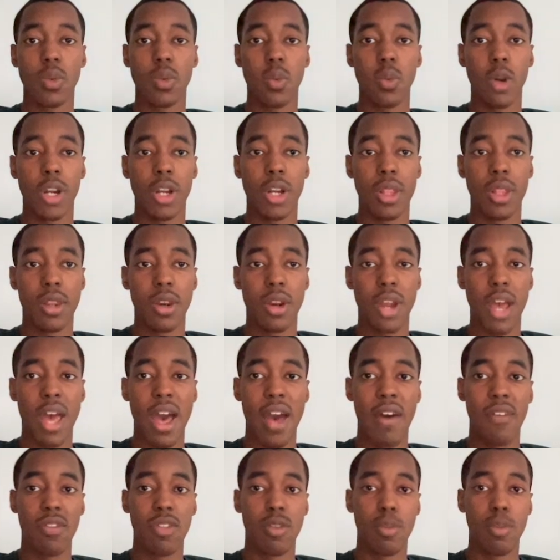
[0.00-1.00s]
where they
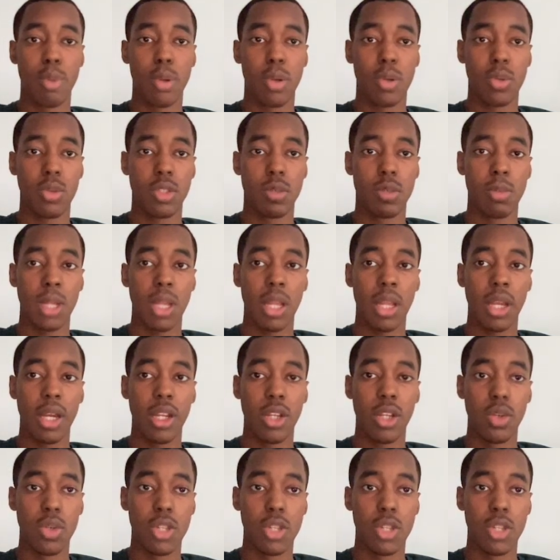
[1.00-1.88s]
have the possibility to